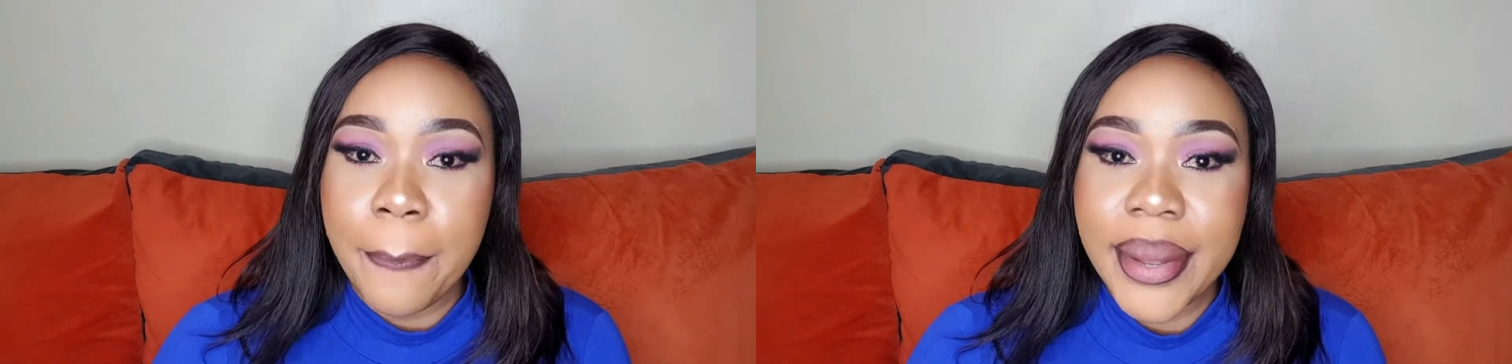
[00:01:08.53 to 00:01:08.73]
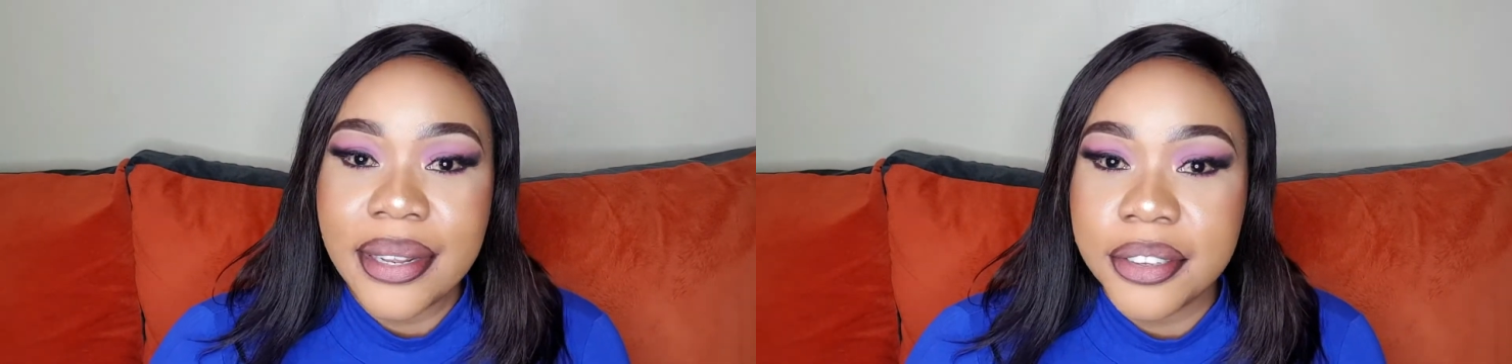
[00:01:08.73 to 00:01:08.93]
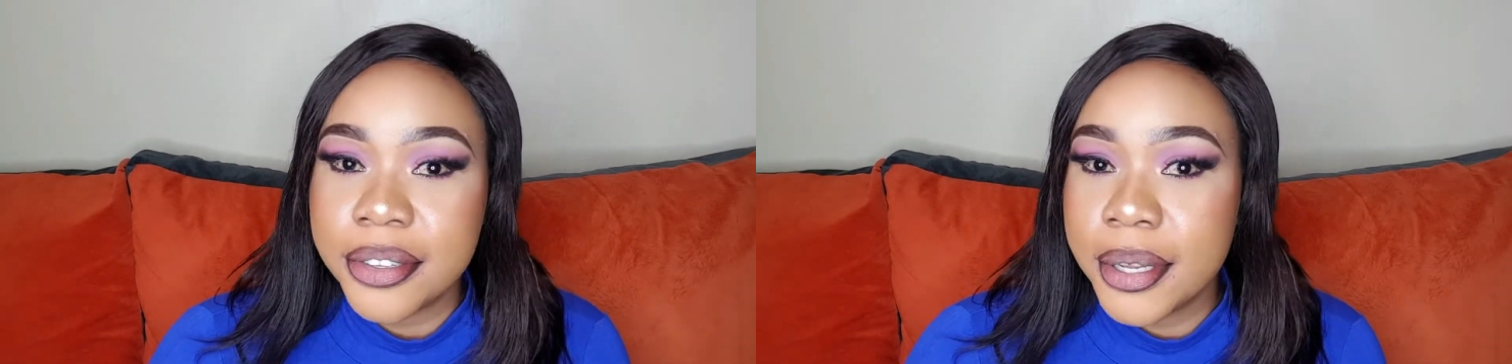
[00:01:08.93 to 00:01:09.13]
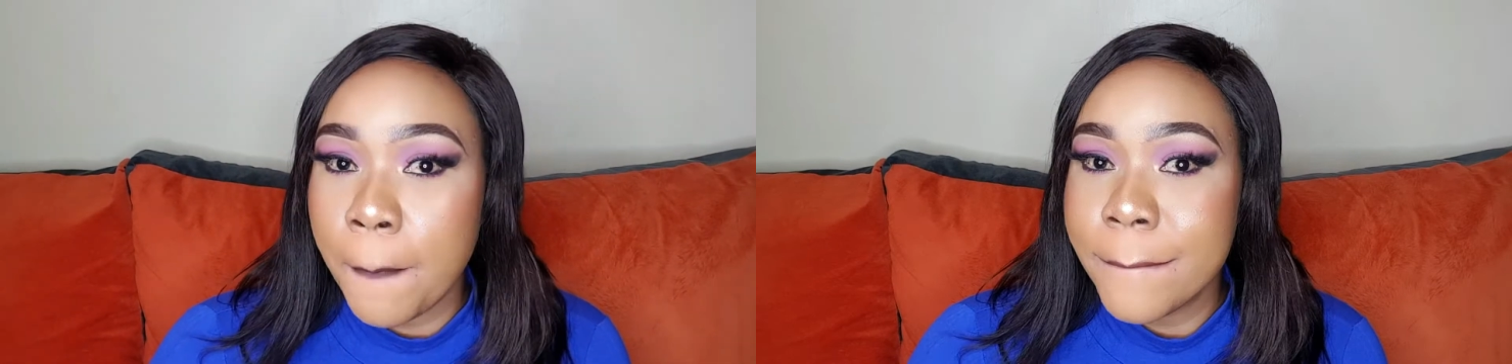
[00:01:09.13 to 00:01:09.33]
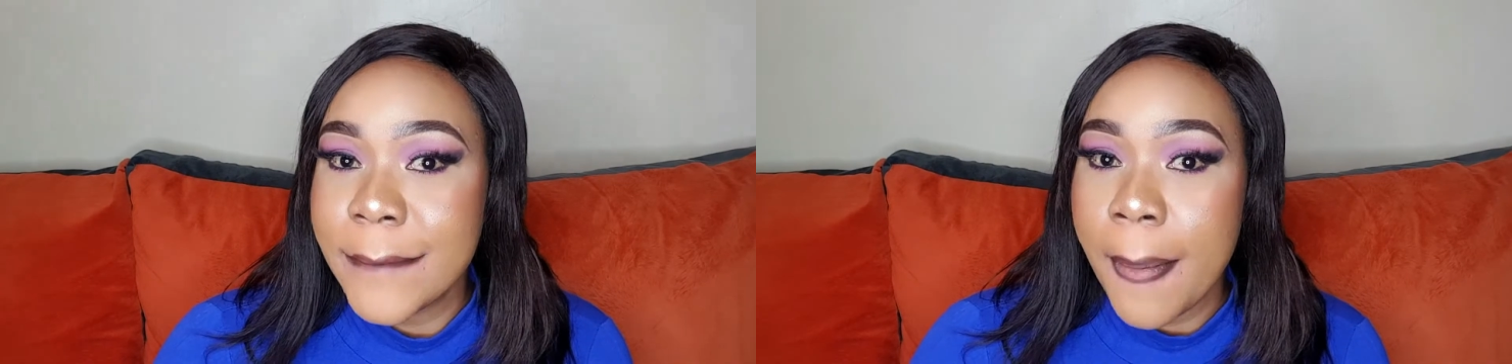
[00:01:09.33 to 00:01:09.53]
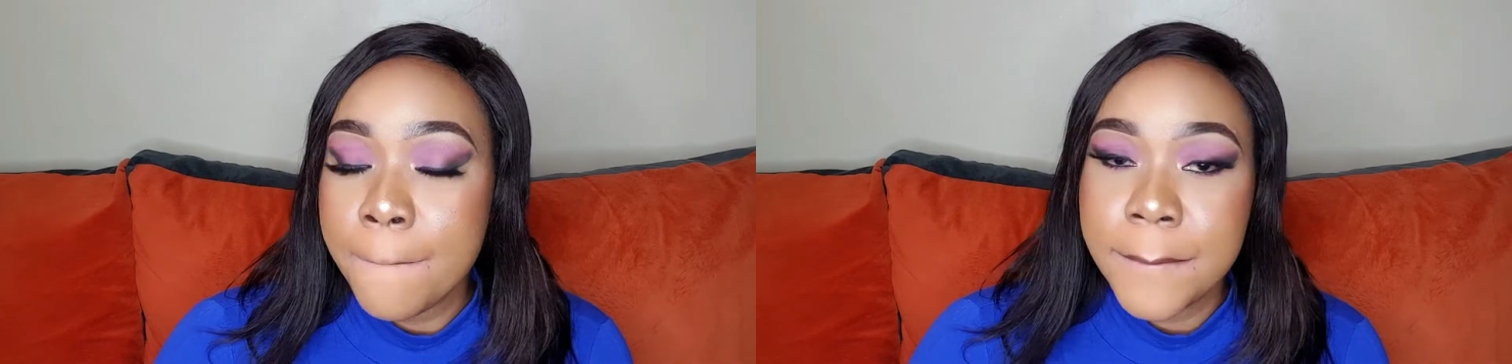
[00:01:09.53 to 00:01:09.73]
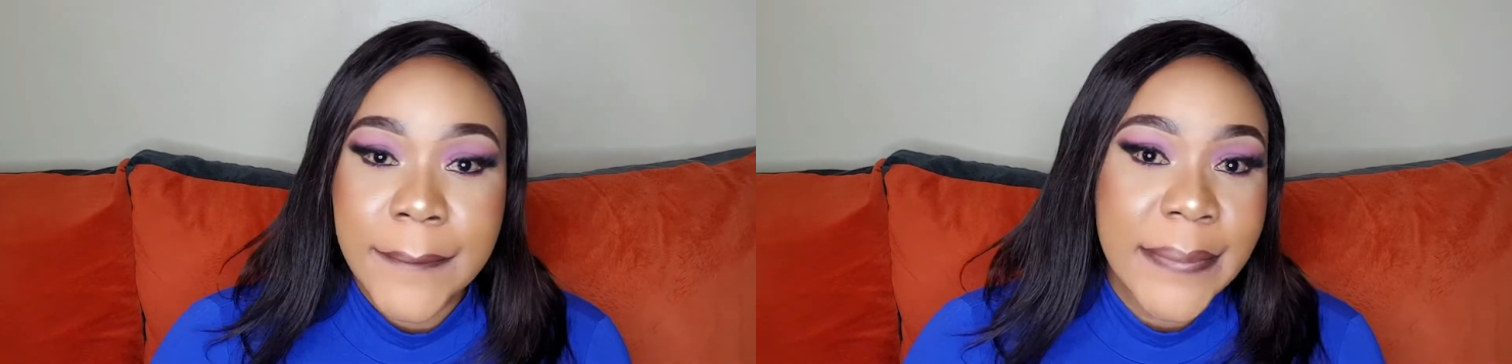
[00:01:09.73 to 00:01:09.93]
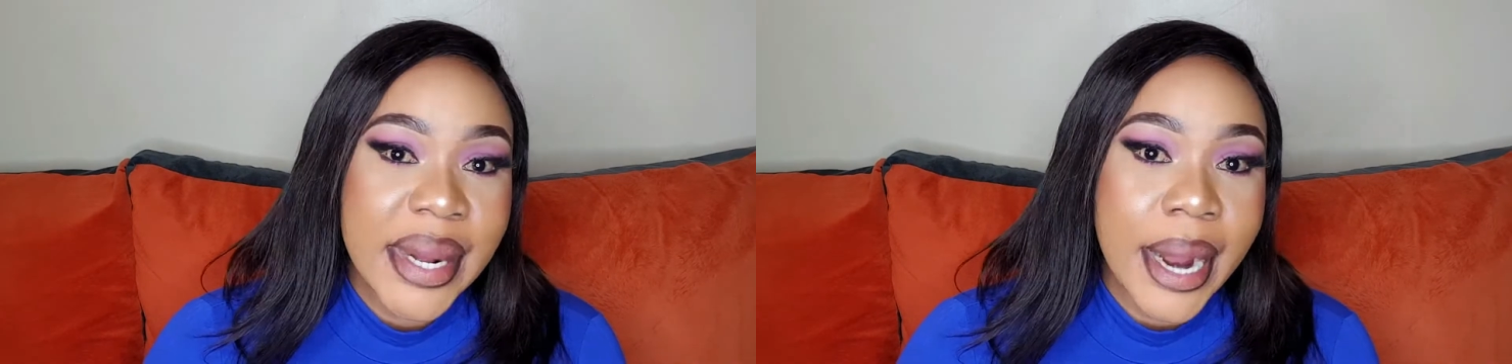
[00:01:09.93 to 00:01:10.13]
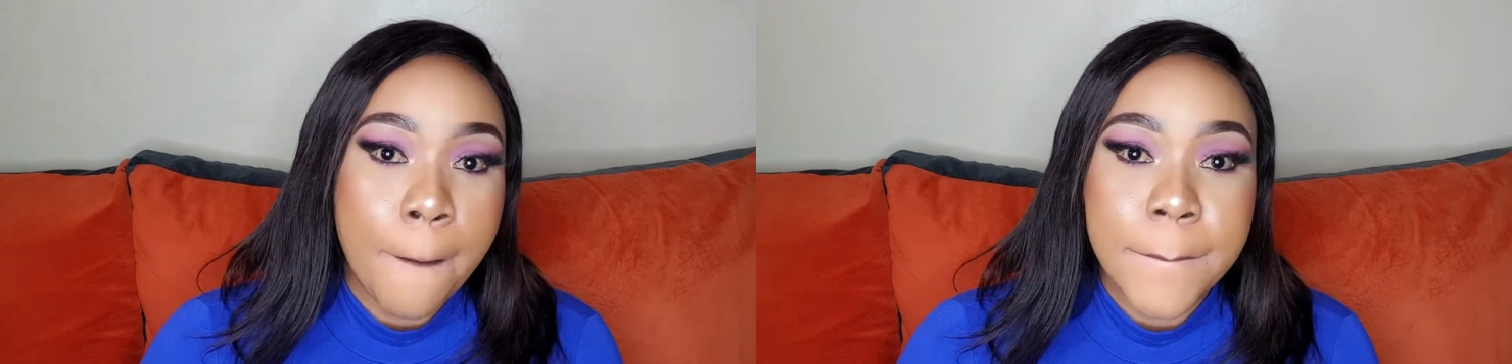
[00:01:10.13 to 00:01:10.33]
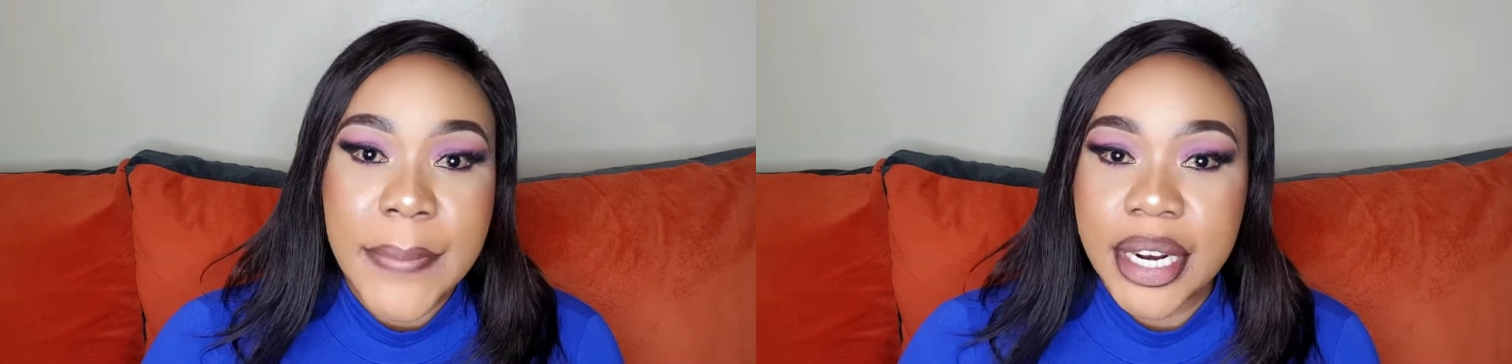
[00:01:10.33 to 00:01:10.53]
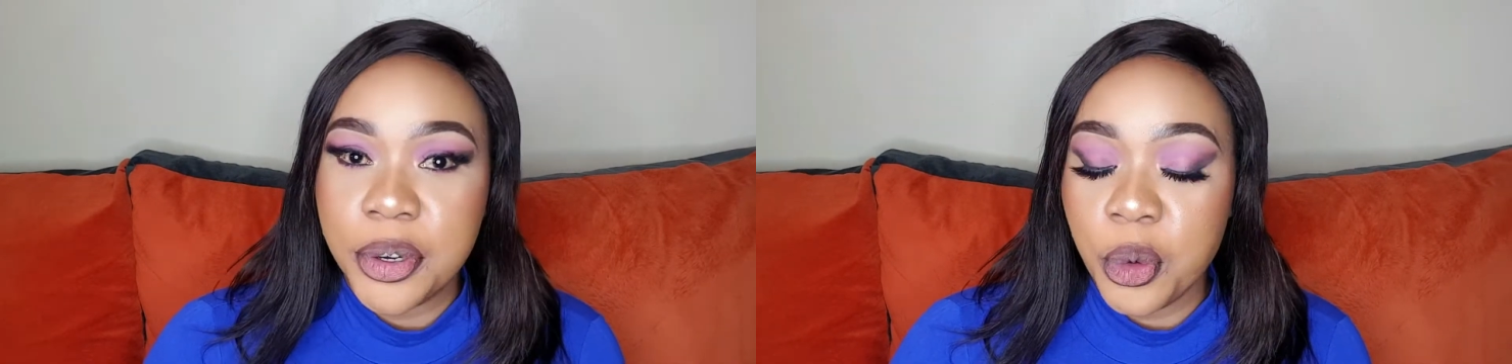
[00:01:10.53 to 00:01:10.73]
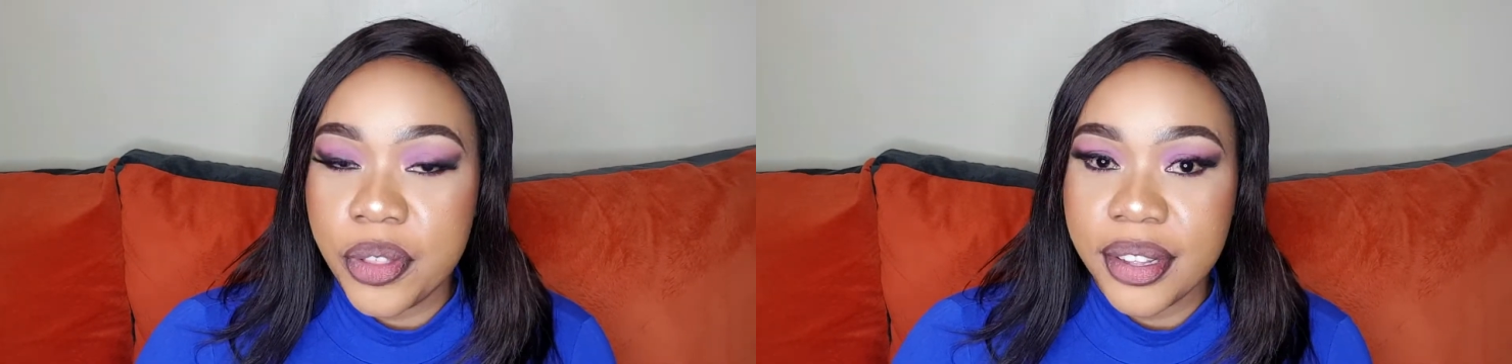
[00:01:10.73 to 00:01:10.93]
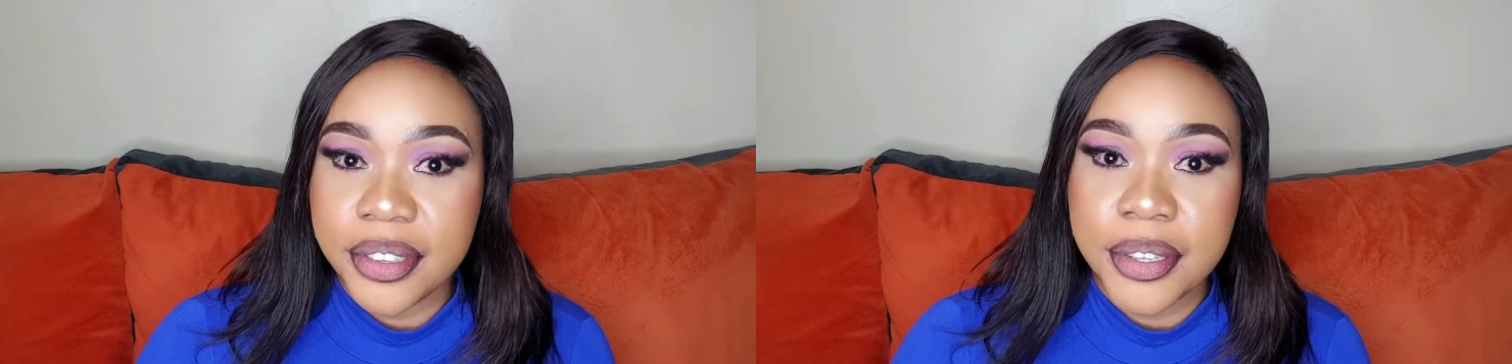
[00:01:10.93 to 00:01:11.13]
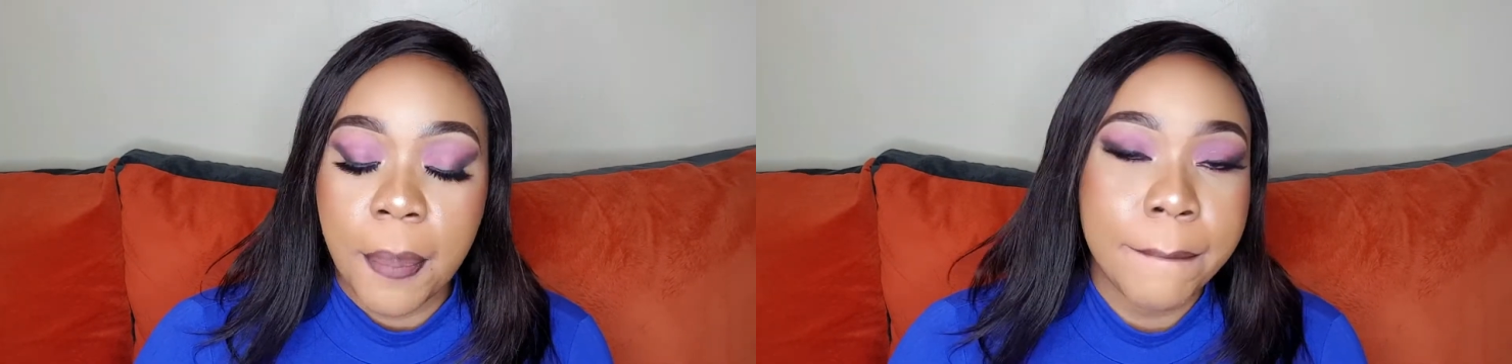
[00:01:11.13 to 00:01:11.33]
mean just do this.